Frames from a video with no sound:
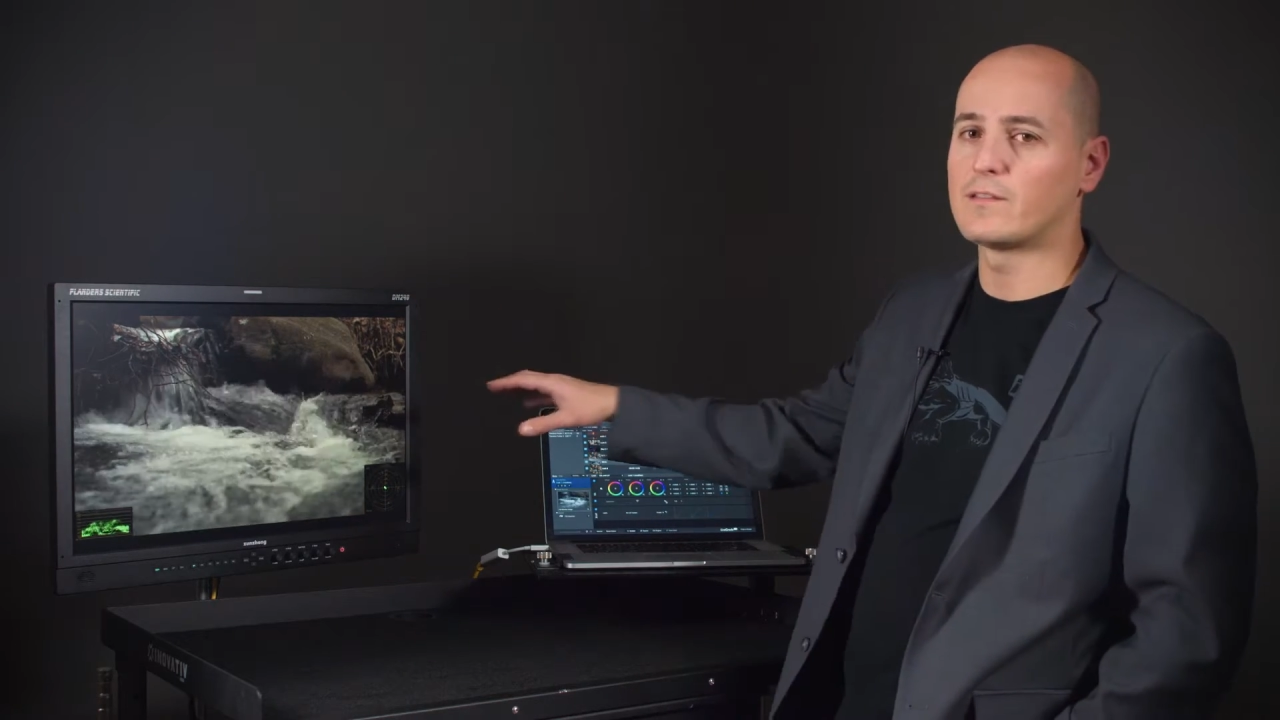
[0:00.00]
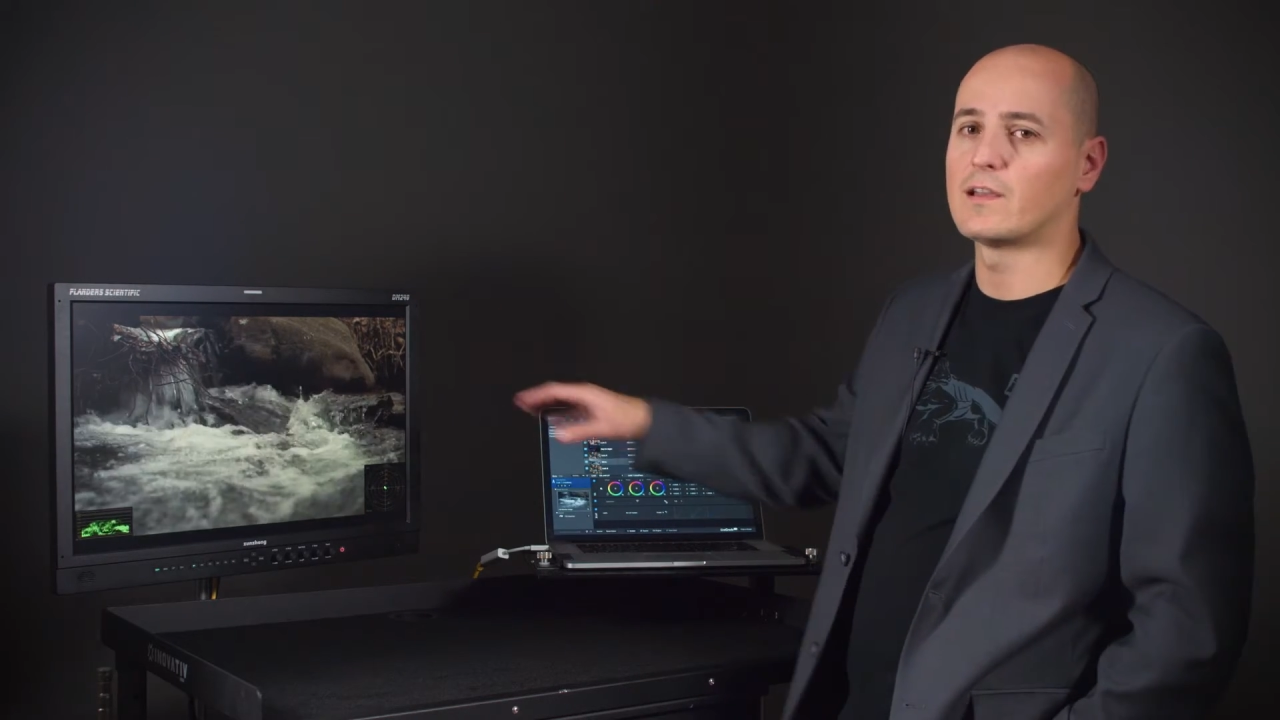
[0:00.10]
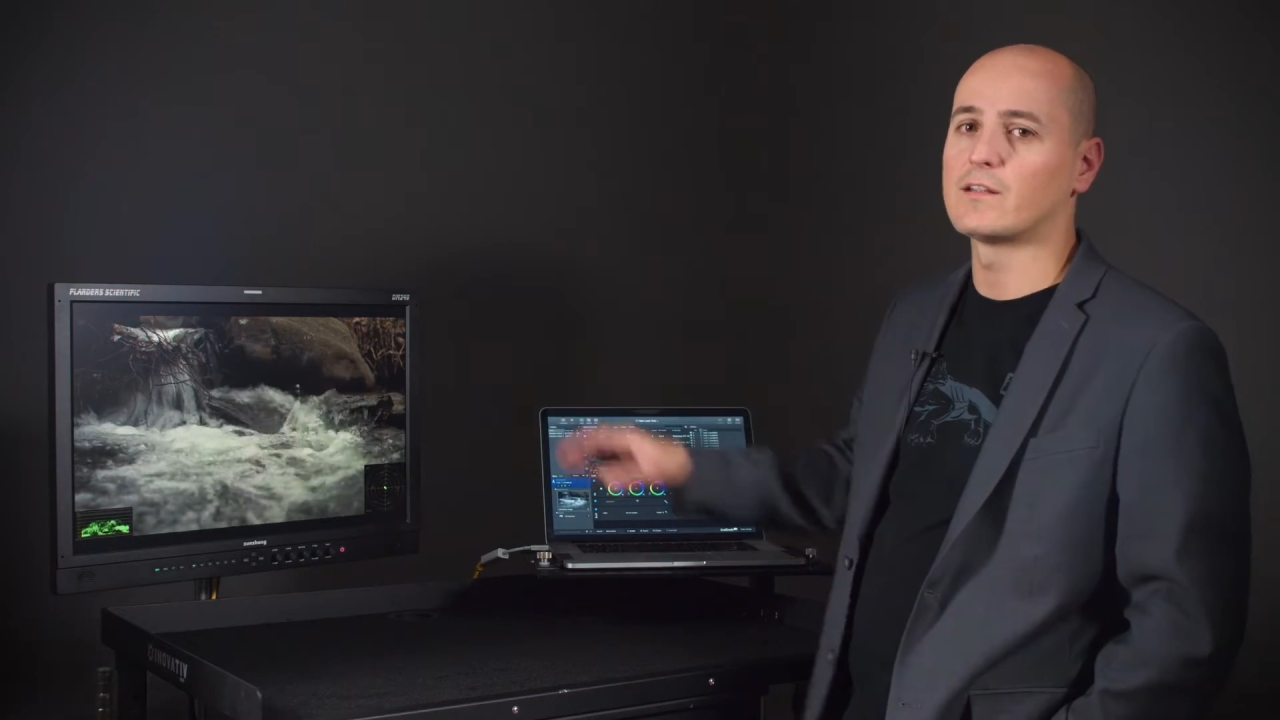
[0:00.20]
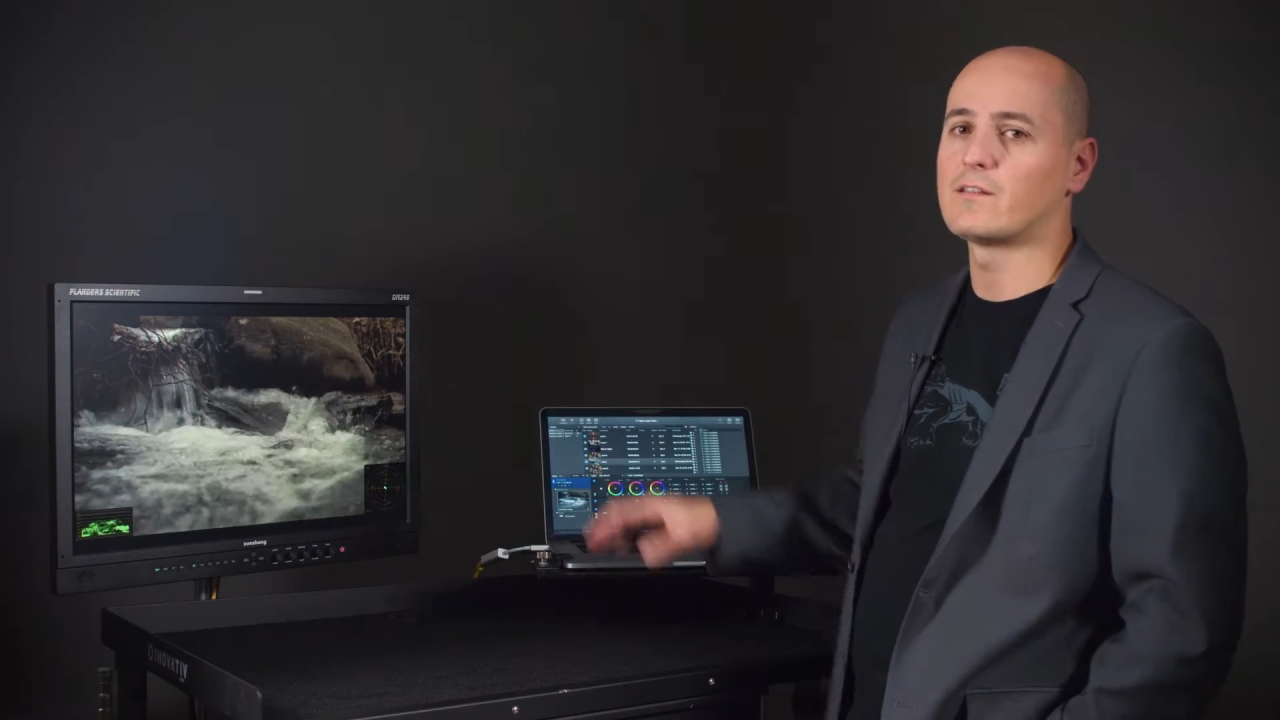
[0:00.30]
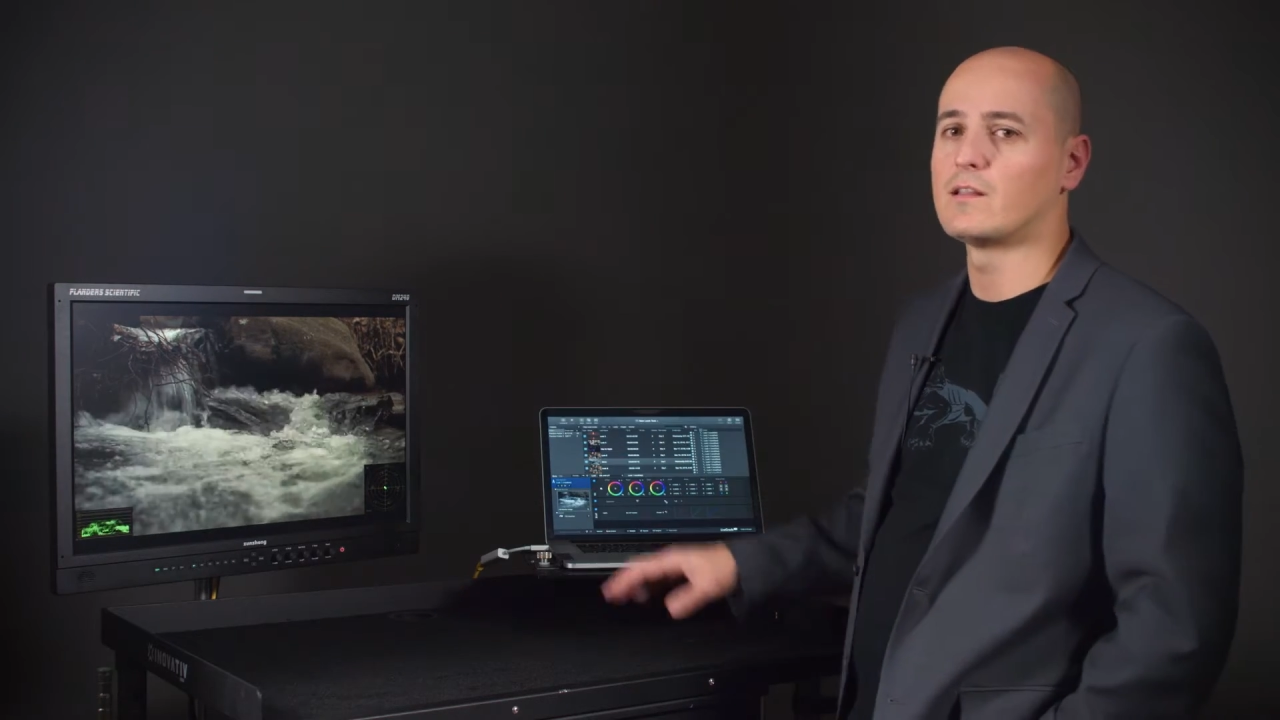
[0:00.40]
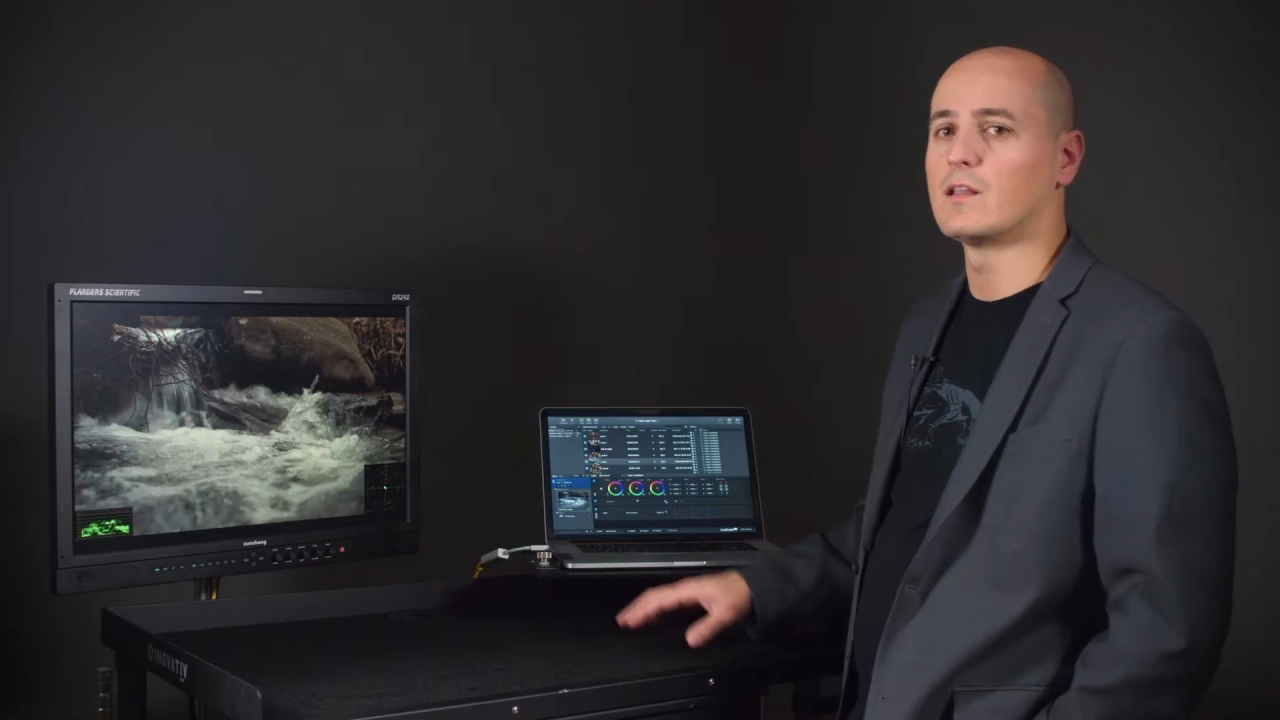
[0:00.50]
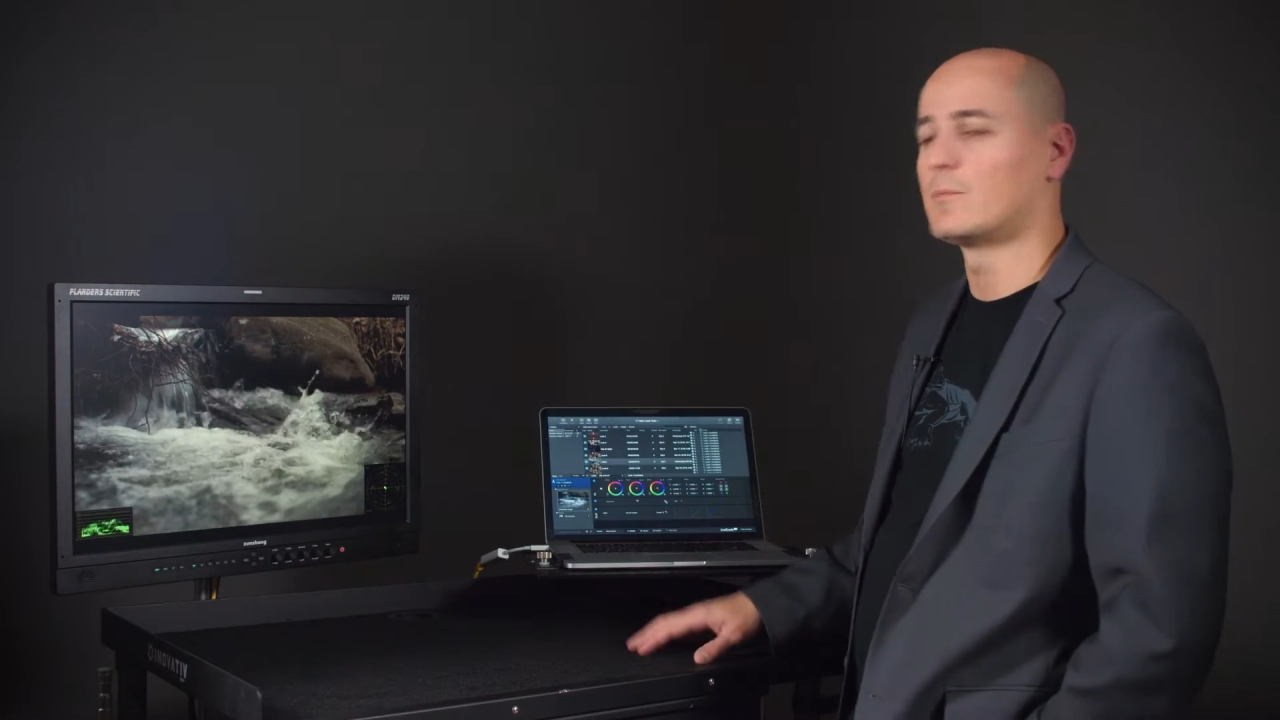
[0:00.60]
DIT